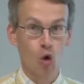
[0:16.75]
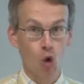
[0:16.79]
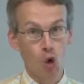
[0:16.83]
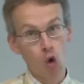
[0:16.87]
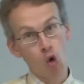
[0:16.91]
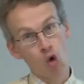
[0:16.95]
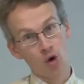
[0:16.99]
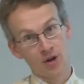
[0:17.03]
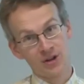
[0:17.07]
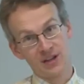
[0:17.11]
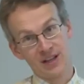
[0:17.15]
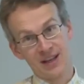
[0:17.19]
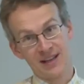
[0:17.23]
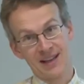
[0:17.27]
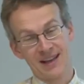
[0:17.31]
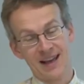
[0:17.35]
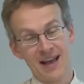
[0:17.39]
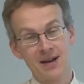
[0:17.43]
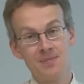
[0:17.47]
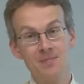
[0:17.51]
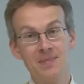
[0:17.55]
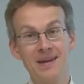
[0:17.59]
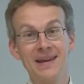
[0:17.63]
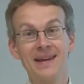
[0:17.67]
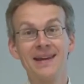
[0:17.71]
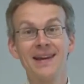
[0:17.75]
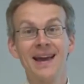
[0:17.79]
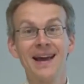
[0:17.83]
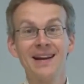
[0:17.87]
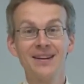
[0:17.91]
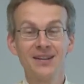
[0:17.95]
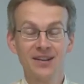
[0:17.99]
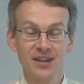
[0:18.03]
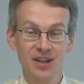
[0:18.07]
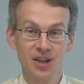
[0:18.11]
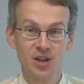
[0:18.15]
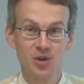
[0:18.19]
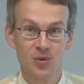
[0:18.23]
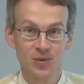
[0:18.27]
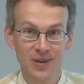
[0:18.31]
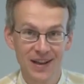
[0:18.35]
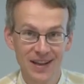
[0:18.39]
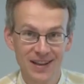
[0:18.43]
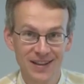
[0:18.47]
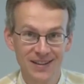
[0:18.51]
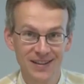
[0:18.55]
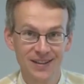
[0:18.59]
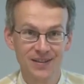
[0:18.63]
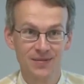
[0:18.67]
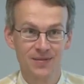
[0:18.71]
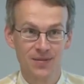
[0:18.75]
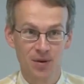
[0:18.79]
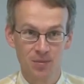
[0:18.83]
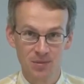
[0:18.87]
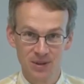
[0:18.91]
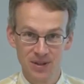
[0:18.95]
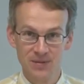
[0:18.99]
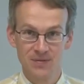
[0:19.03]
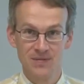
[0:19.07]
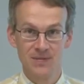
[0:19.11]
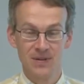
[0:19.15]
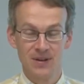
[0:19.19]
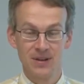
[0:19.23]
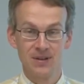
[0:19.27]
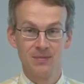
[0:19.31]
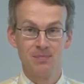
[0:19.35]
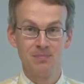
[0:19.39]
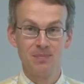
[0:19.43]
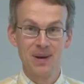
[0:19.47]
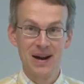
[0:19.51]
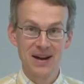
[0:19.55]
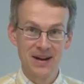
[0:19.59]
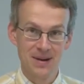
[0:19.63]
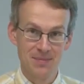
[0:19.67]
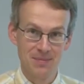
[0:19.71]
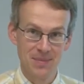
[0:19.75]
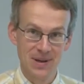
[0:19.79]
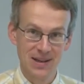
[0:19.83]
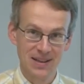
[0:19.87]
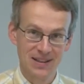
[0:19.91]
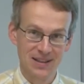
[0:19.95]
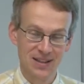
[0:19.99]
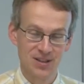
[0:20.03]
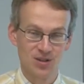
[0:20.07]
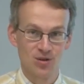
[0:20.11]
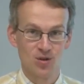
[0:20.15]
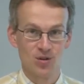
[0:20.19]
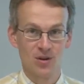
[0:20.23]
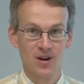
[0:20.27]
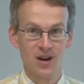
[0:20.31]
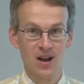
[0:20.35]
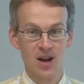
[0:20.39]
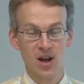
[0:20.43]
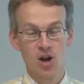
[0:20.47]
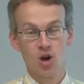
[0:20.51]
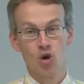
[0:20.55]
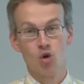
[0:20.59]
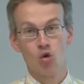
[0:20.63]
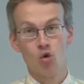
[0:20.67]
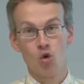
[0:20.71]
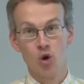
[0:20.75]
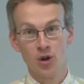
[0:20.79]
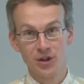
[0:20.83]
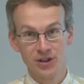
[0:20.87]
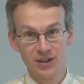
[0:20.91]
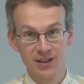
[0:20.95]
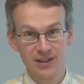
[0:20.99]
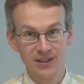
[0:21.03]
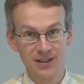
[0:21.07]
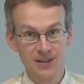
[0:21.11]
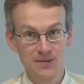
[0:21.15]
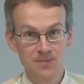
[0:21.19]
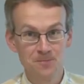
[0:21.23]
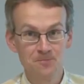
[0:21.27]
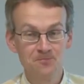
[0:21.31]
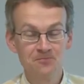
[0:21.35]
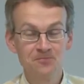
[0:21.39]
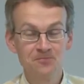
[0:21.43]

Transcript: or they can be calculated from different parameters or quantities.